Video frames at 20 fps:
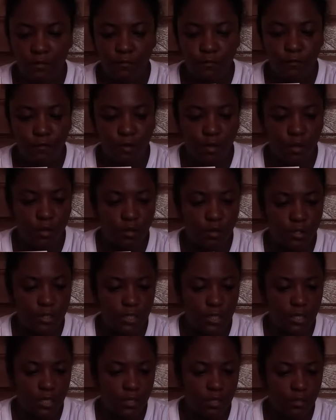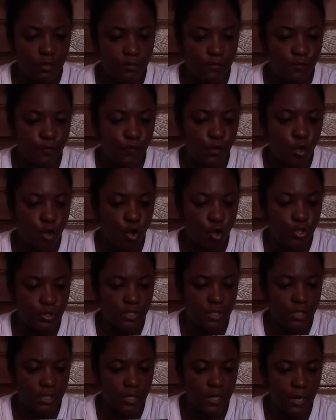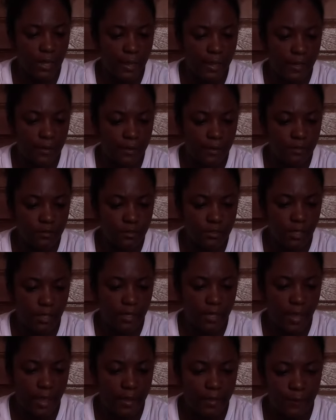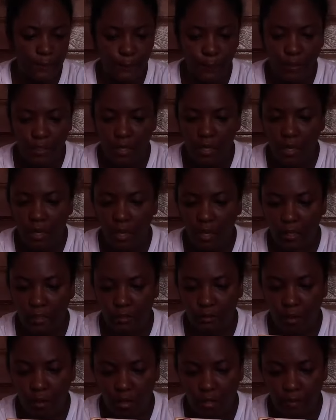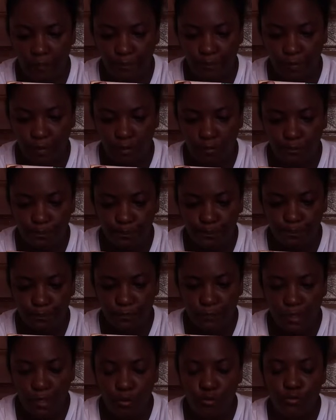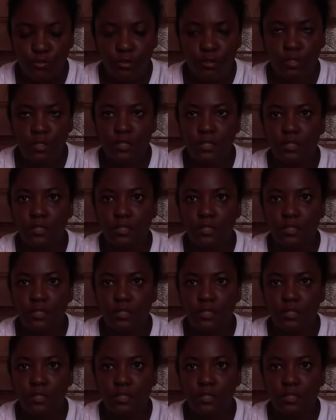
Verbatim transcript: Floor the the light the and olive oil. So